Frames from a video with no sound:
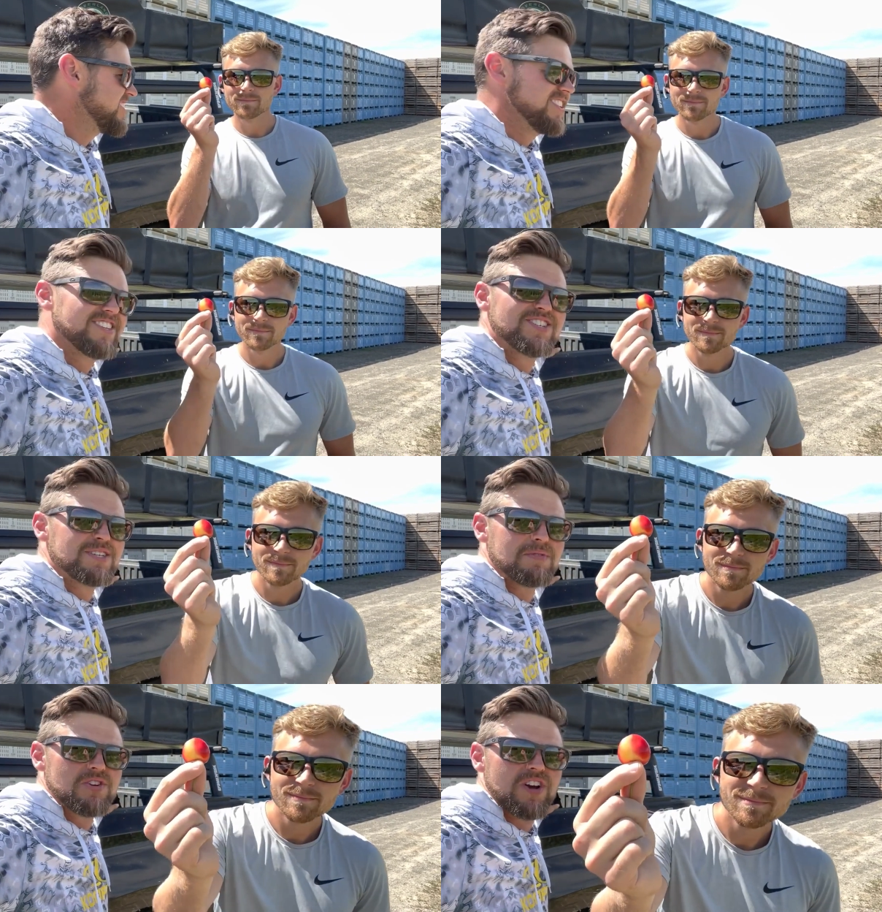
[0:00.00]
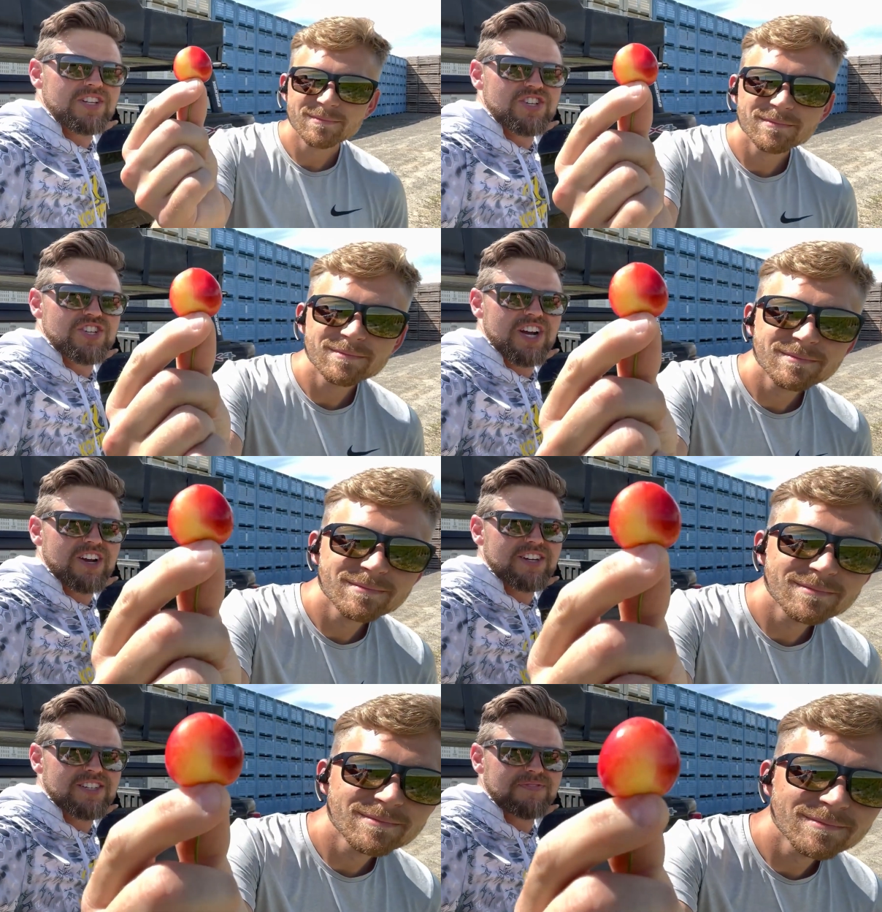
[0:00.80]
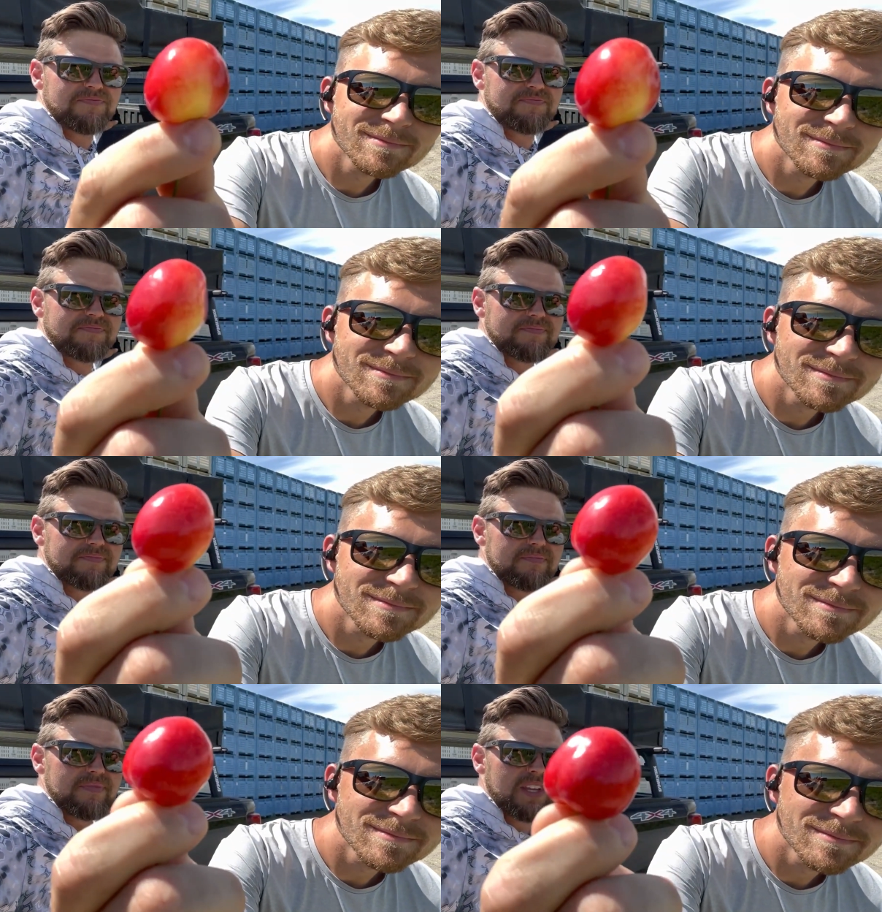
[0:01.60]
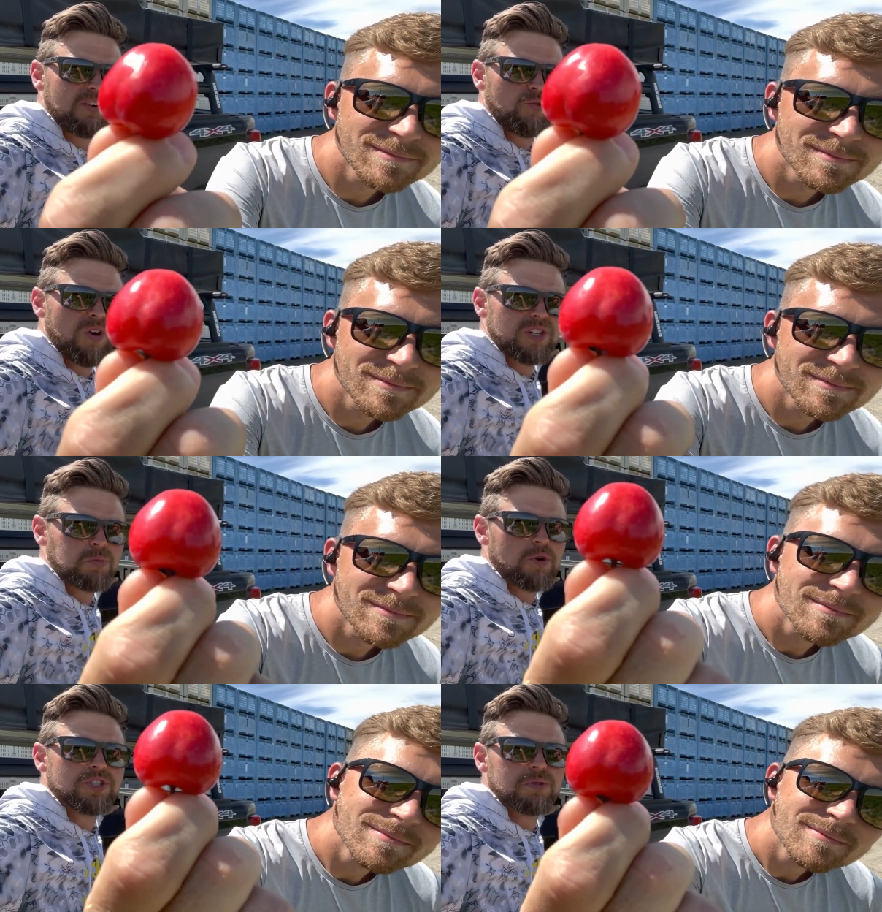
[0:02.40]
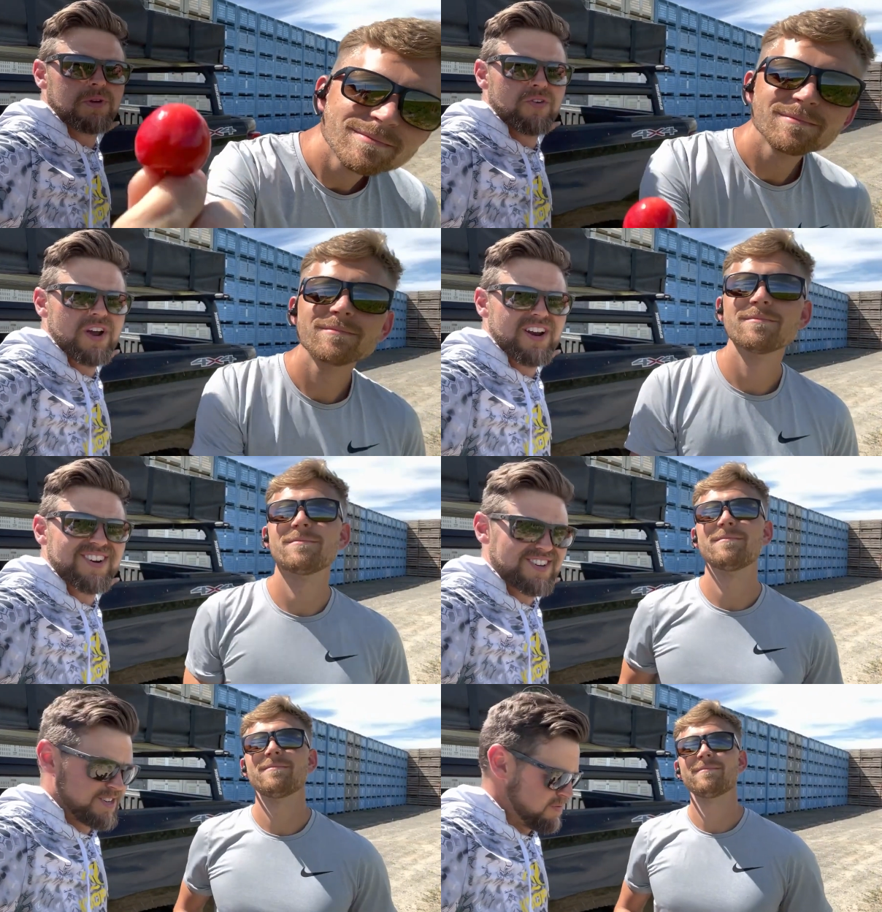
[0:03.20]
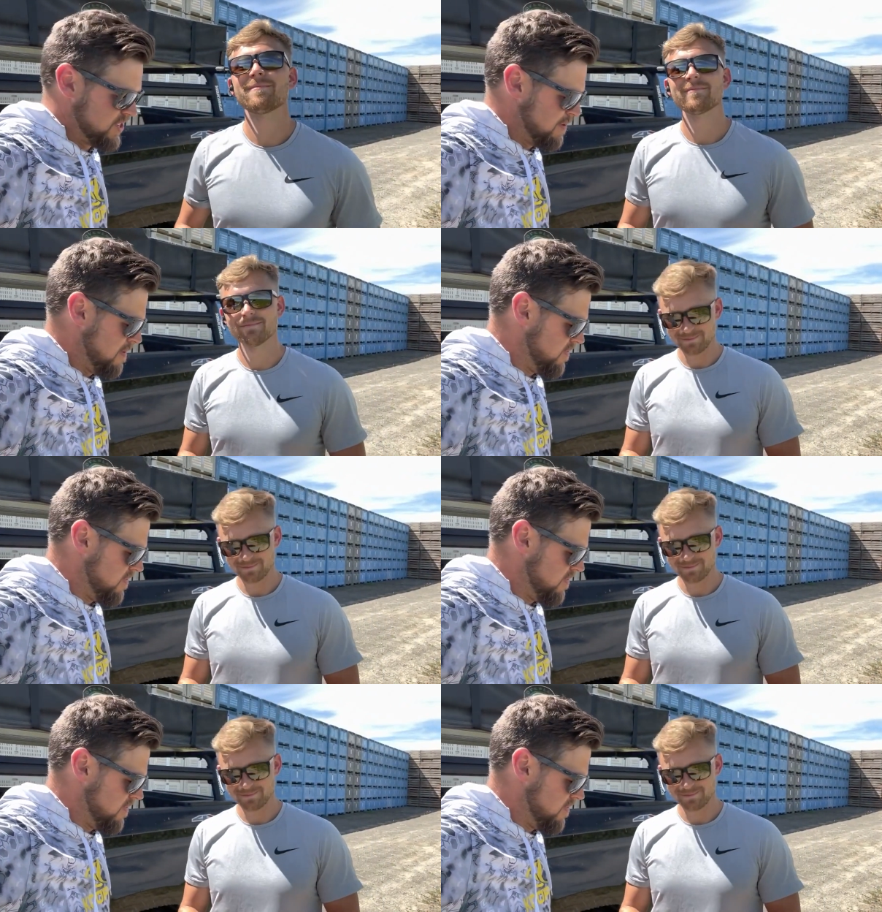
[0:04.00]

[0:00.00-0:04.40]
Speaker 1: So these are some of Trent's cherries, where they're supposed to be Rainiers, but some